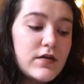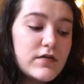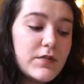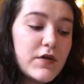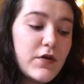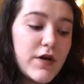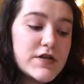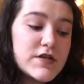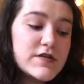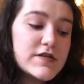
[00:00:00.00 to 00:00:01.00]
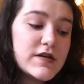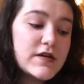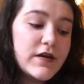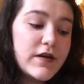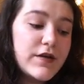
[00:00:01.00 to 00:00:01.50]
Some of the questions can
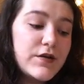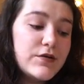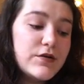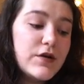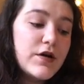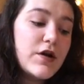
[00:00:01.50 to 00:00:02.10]
include: